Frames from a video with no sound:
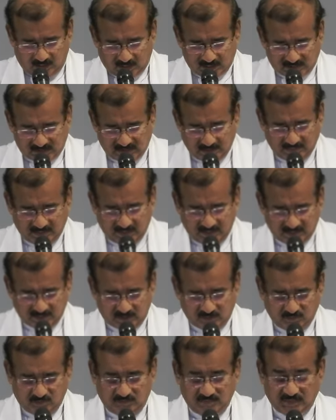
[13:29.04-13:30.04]
And
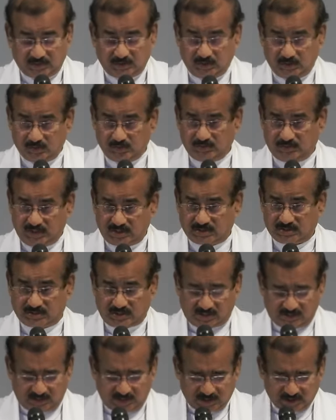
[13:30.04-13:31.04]
Samaritan woman knew
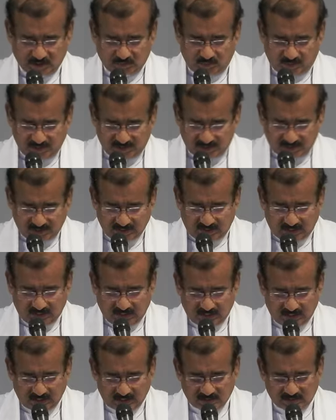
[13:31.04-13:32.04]
this, and that is why she
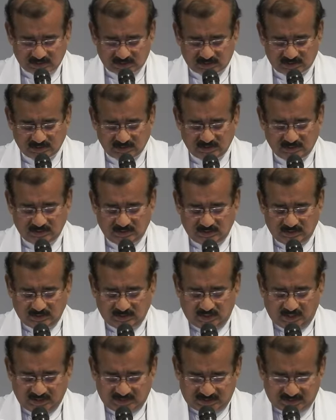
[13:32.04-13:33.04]
asked
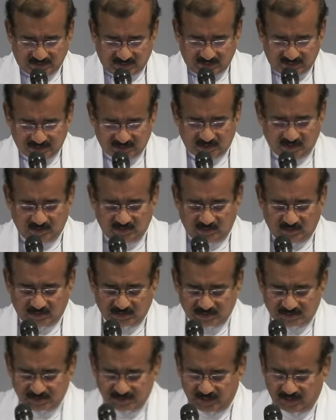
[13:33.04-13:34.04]
and challenged the
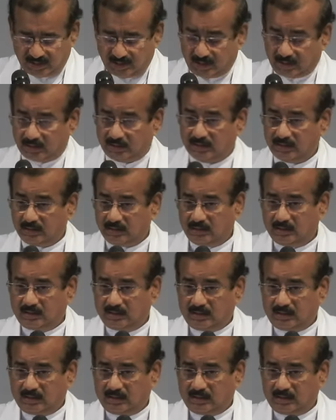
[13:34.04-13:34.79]
Lord, saying,